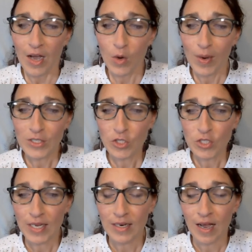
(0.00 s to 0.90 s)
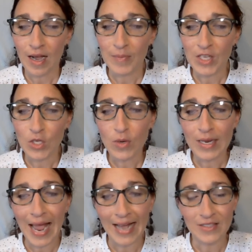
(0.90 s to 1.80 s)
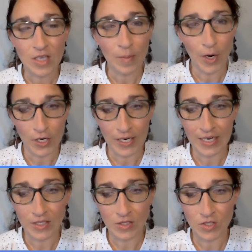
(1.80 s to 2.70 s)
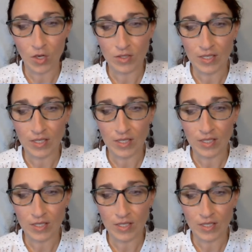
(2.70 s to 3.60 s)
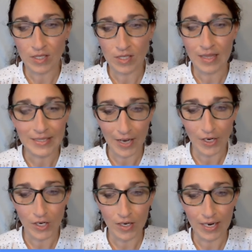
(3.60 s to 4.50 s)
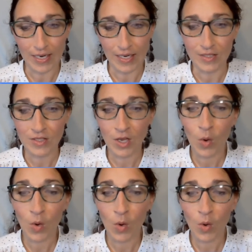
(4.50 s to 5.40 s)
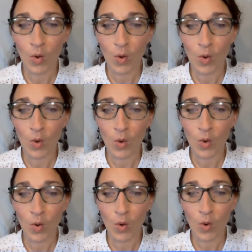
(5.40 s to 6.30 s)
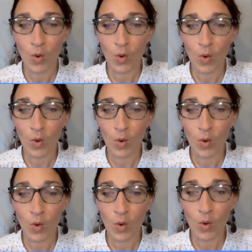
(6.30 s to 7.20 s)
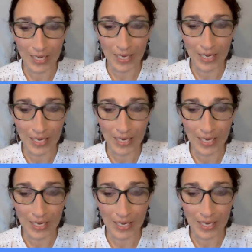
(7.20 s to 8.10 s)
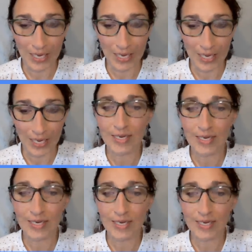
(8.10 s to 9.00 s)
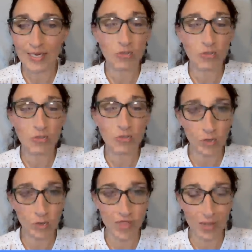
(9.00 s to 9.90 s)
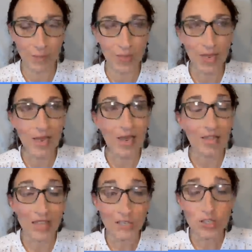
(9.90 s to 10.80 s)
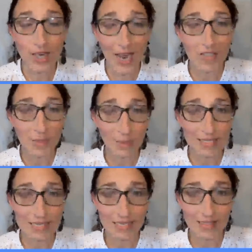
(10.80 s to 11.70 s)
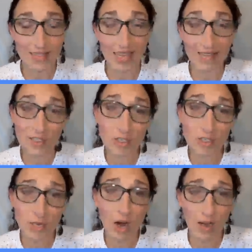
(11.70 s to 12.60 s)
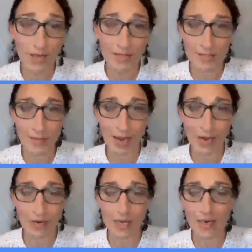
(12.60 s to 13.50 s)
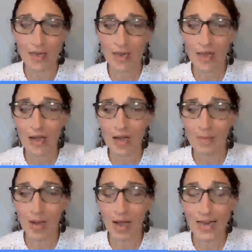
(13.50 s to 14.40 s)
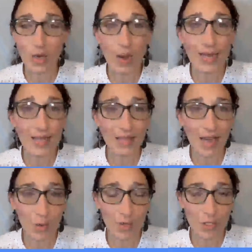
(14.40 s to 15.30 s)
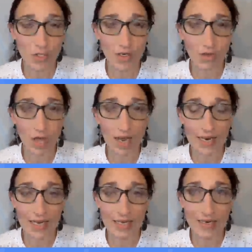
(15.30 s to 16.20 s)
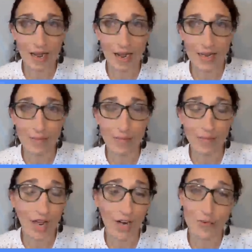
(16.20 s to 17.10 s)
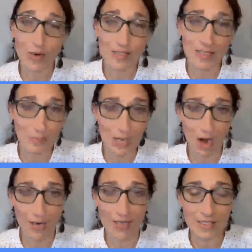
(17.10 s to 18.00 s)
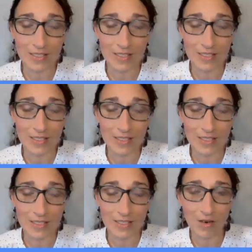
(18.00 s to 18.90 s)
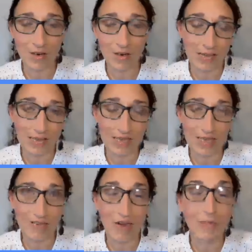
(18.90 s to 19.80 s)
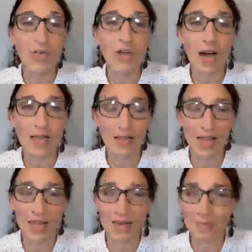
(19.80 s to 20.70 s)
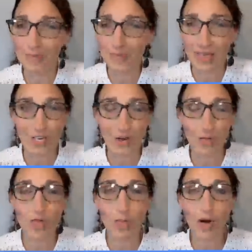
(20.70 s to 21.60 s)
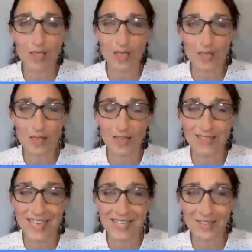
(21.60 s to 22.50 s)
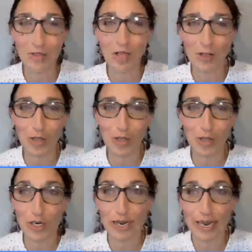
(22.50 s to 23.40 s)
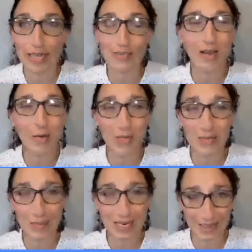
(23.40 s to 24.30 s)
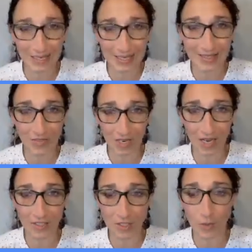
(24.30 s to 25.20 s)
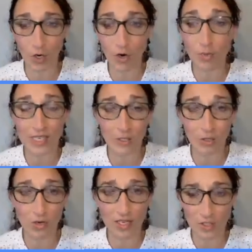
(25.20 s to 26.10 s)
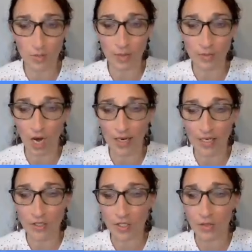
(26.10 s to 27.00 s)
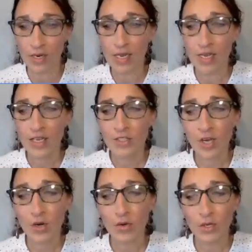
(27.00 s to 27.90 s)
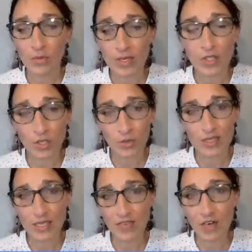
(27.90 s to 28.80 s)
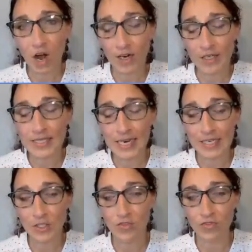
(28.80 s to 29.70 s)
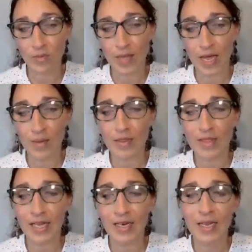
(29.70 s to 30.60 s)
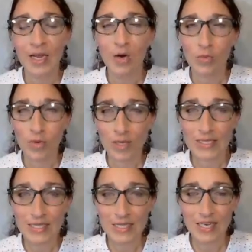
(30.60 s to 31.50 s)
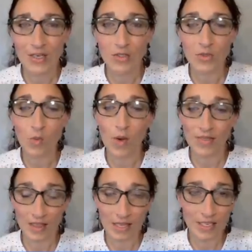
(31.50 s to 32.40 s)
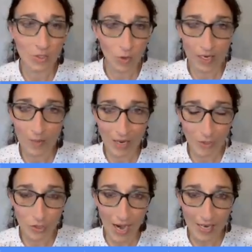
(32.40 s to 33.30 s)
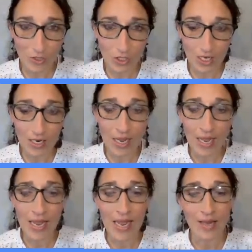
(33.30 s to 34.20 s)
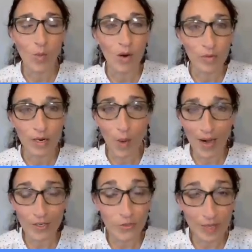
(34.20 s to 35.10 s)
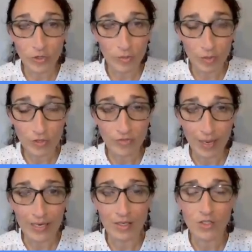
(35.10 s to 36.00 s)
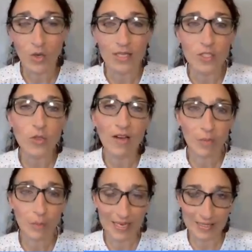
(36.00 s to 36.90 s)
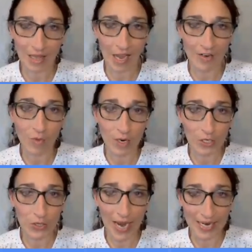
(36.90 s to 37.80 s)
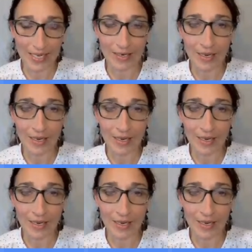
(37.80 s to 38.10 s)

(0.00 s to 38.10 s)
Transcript: A question um, that you can ask a marketing consultant that you like to hire is what do you think of our current marketing campaigns and what can be done to improve them? They should have some ideas and they should be honest about it. Um, I know I get that question a lot, and I'm not afraid to be honest because you know, if I'm not, then you know the process takes a lot longer, and I'm not really meeting the needs of the customer or potential customer I'm talking to. So you really should receive an honest answer from them that really details what they think is great about your strategy and what requires major improvement. So at least you have a baseline of where you're headed.